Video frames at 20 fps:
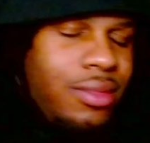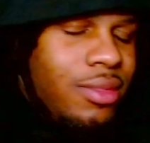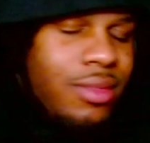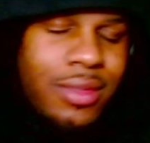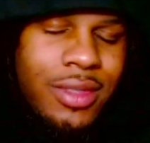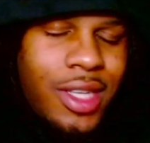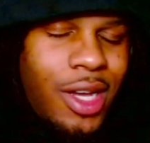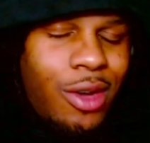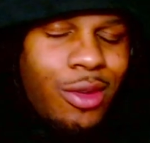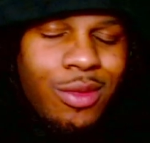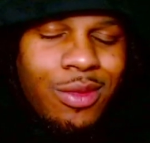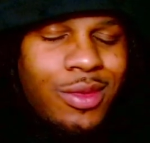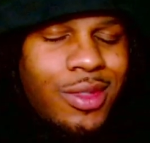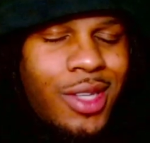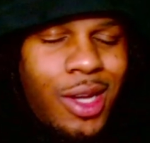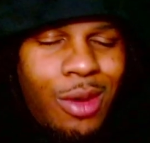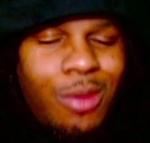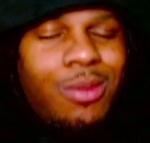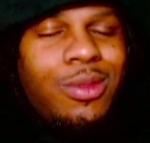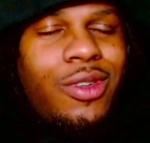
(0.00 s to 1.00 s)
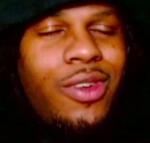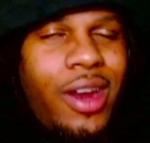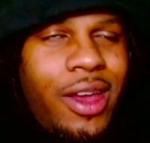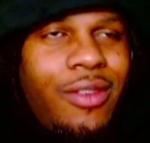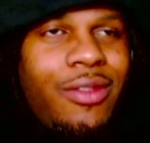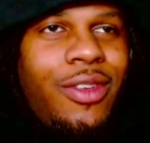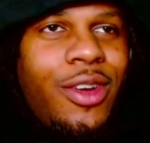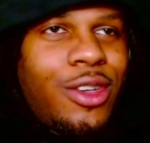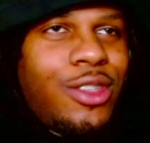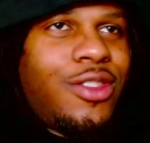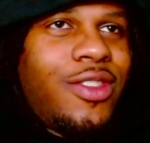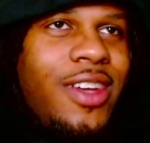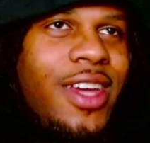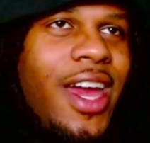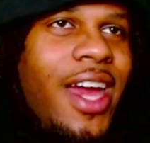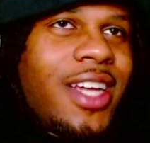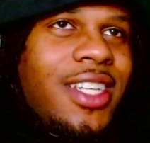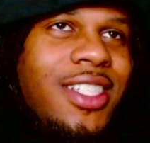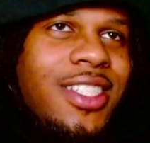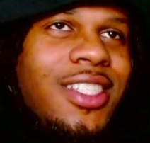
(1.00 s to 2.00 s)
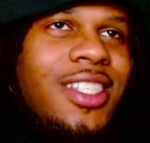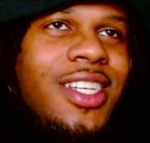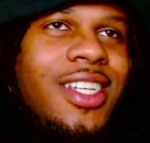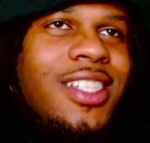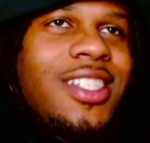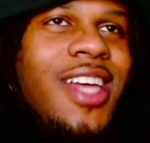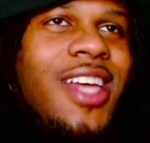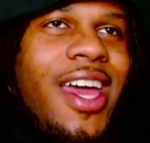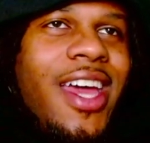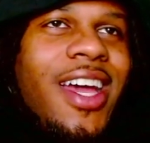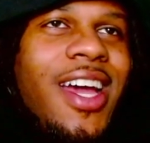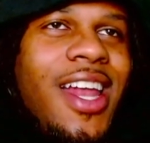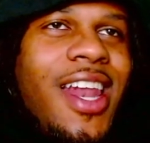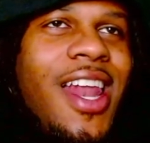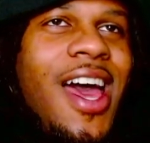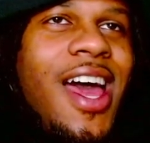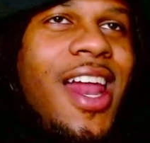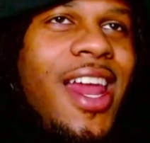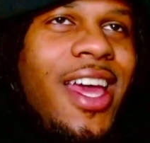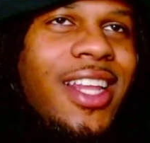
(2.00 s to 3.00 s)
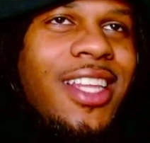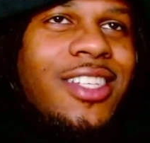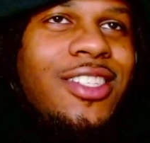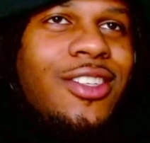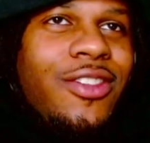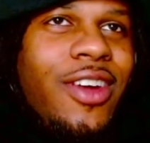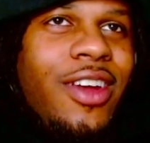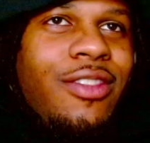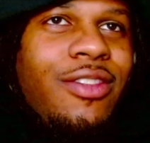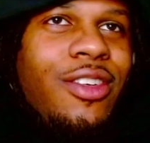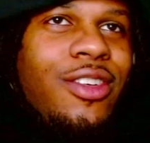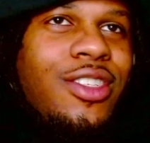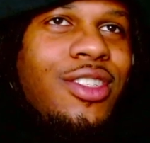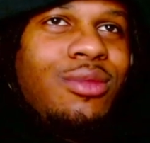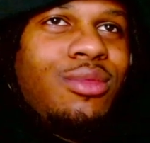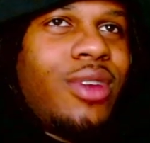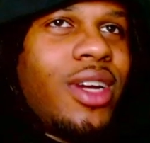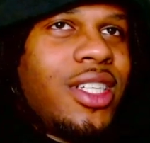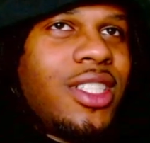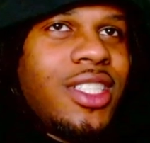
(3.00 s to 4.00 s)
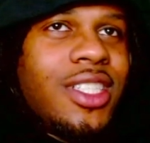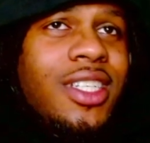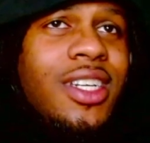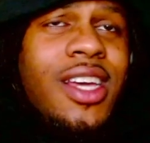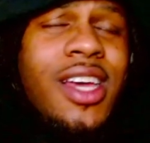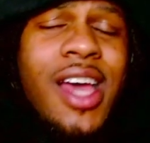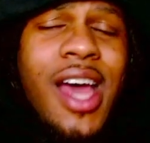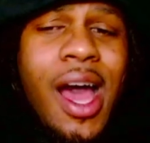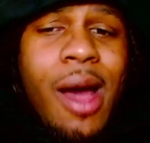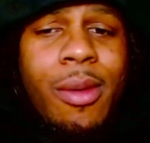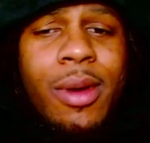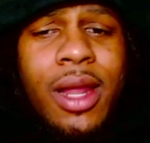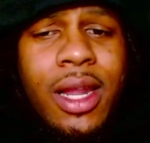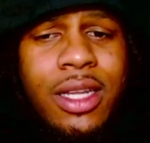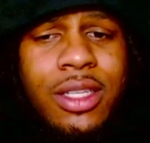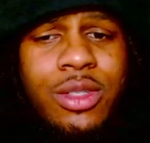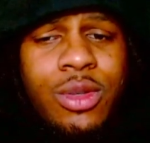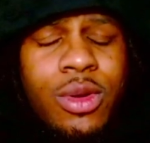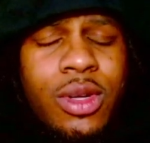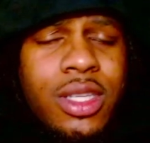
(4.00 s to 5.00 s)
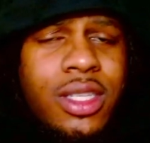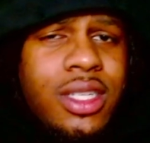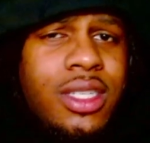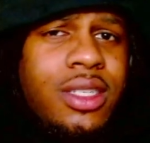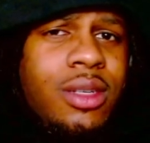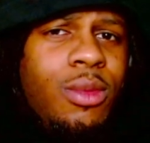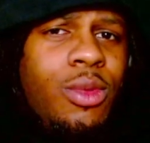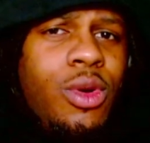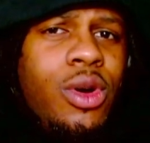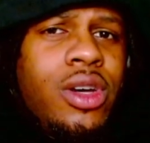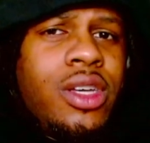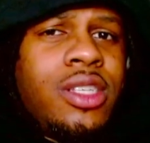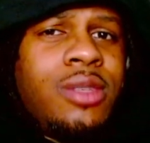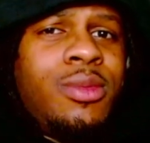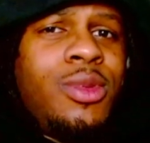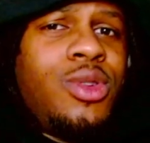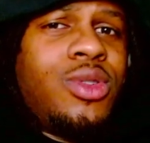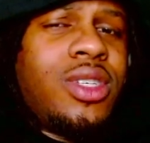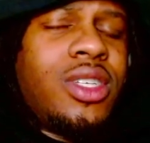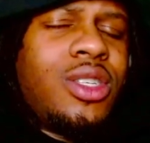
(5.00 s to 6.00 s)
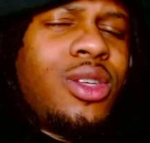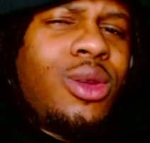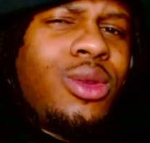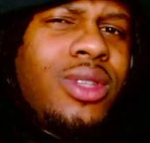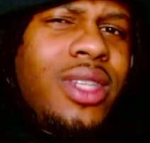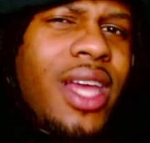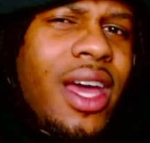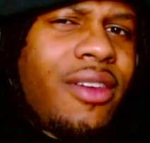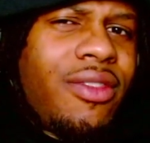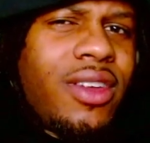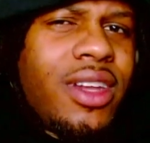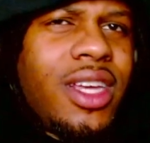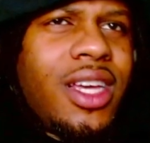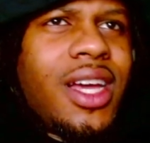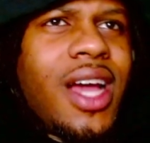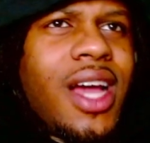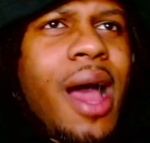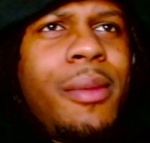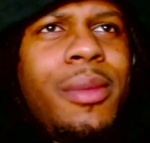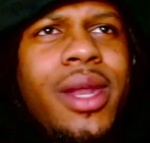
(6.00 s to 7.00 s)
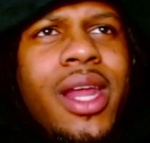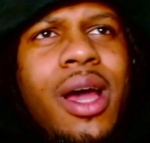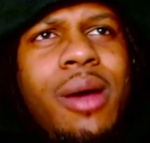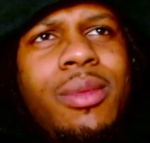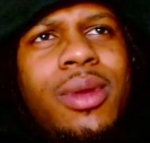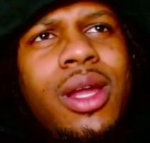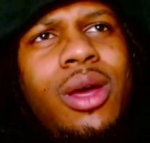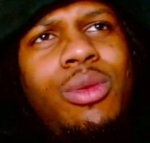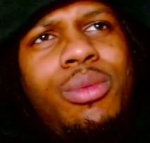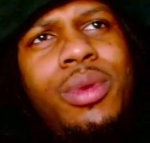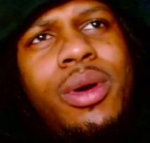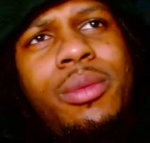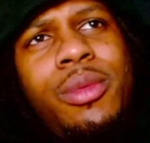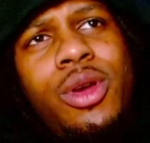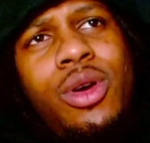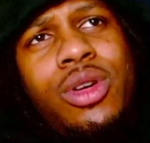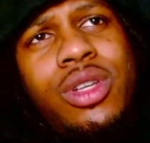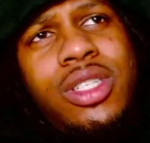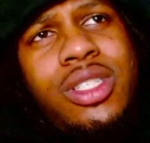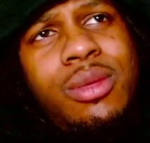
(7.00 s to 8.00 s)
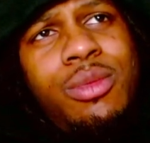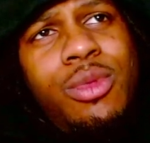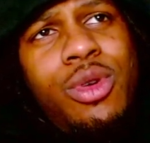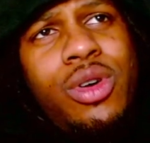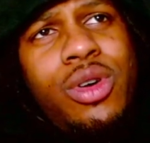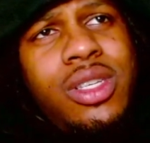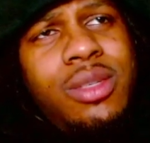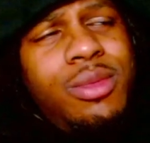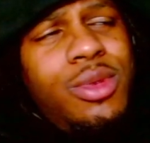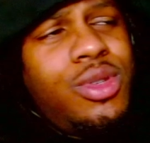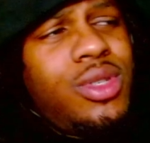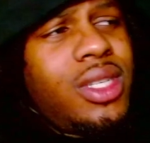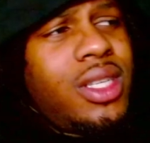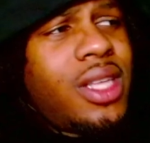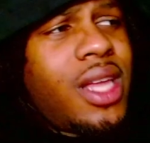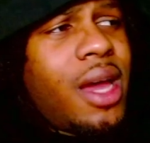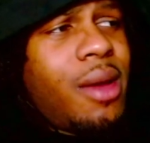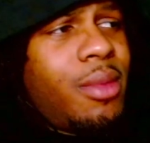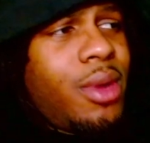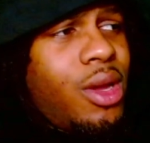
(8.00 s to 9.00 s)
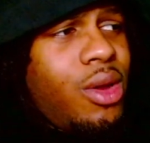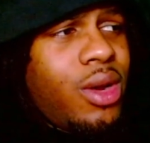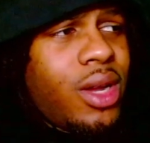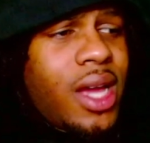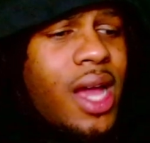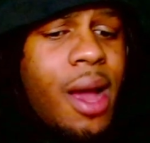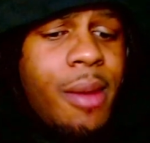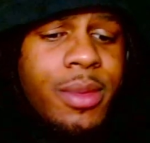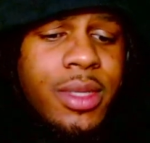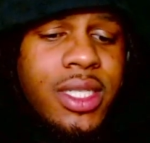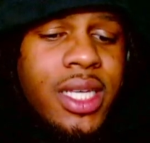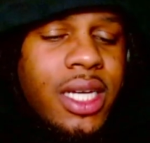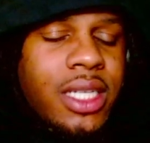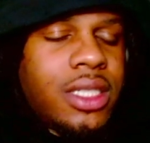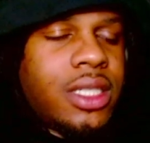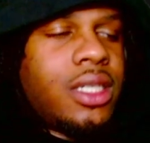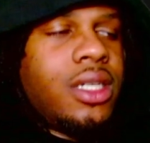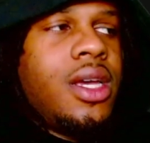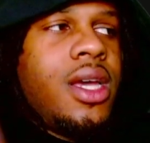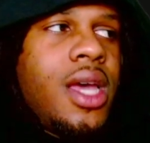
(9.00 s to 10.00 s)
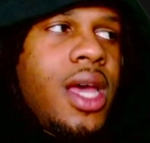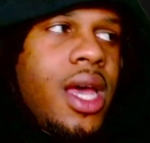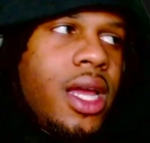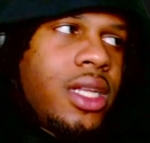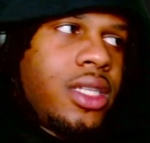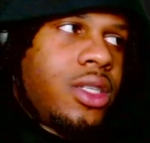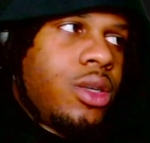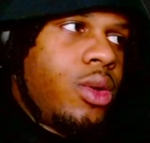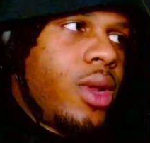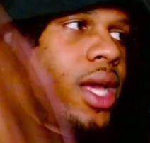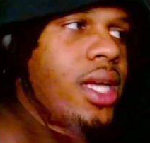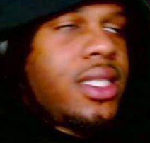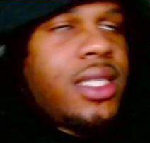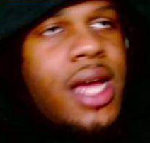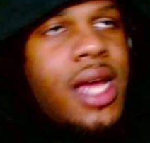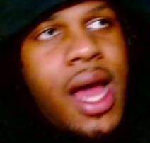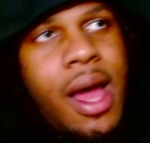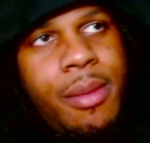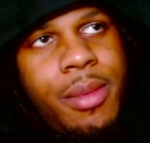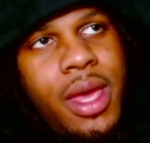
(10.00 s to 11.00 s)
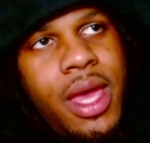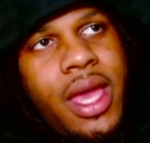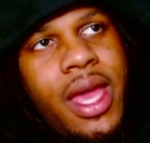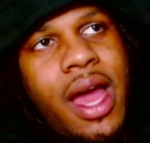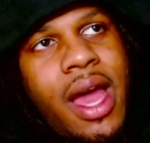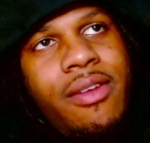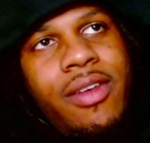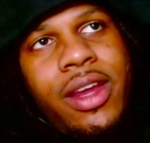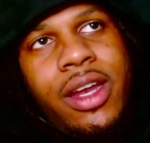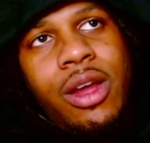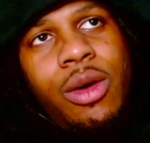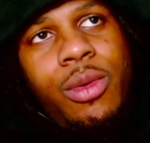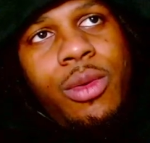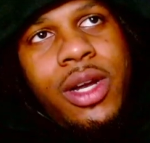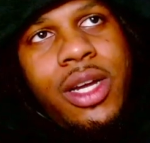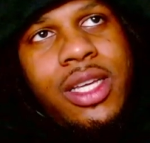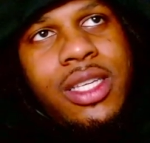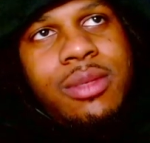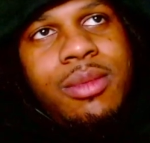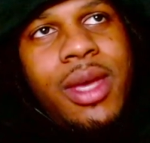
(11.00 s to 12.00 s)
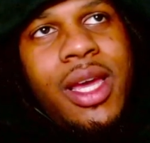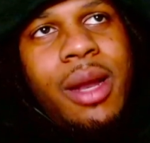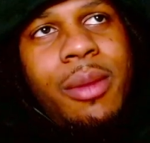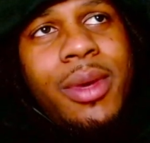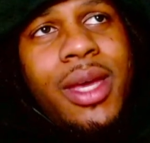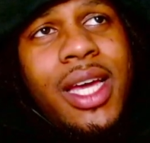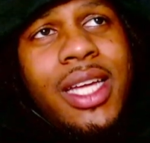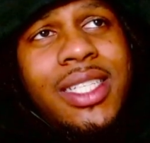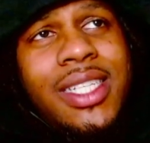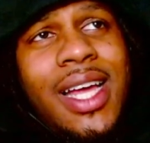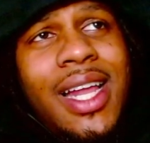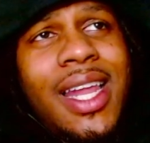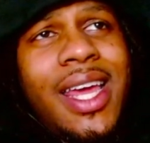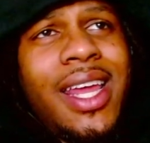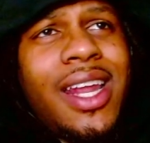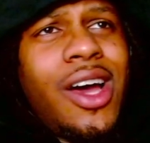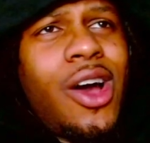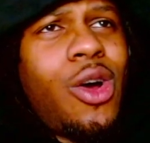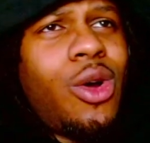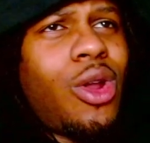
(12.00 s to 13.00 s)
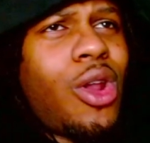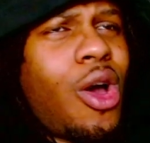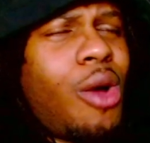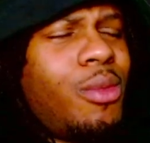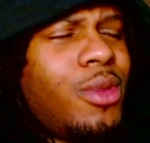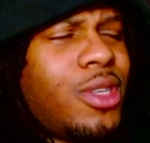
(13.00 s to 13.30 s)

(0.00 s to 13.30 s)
dope, dope. Great first reaction to this. I ain't gonna lie. Like this is a great first impression. I would love to tune into some more of his music. So definitely comment down below. Put me on some more of his music down below in the comment section. And until next time, man, y'all already know what it is, man. I'm gonna catch y'all later. Oklahoma